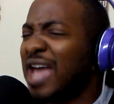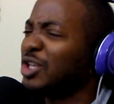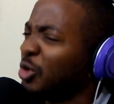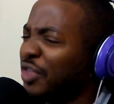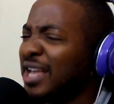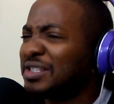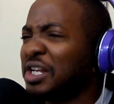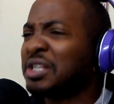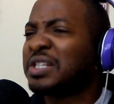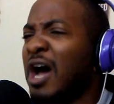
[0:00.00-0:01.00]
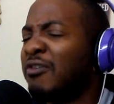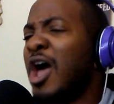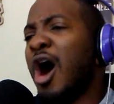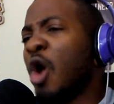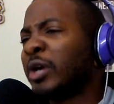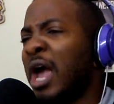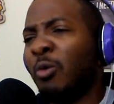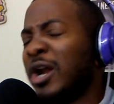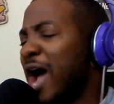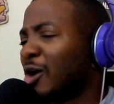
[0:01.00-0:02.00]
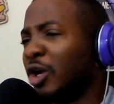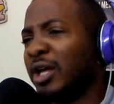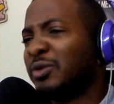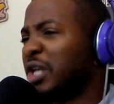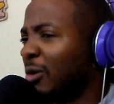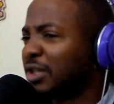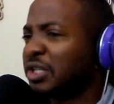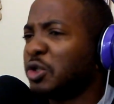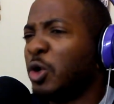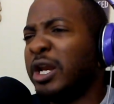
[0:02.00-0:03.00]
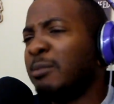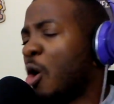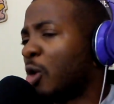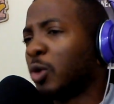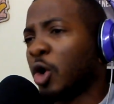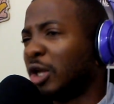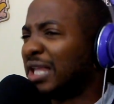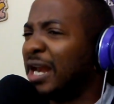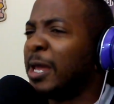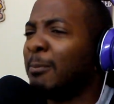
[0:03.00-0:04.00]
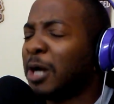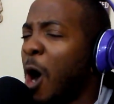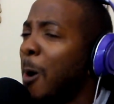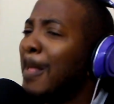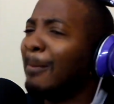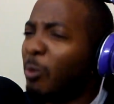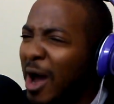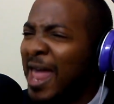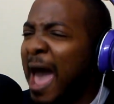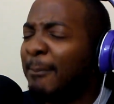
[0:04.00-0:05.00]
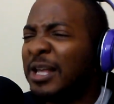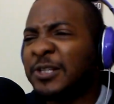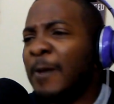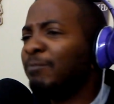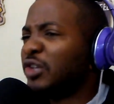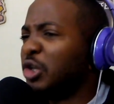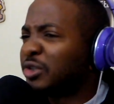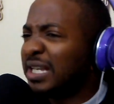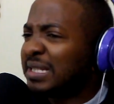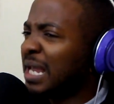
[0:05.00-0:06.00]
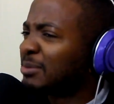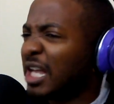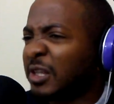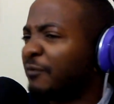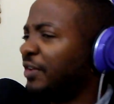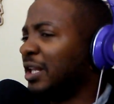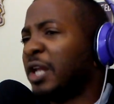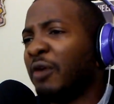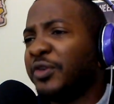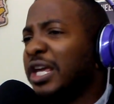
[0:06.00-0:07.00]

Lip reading: that, you think to yourself, okay, we're not going to deal with this dude anymore. We're going to let him go. What happens? You see teams like the Philadelphia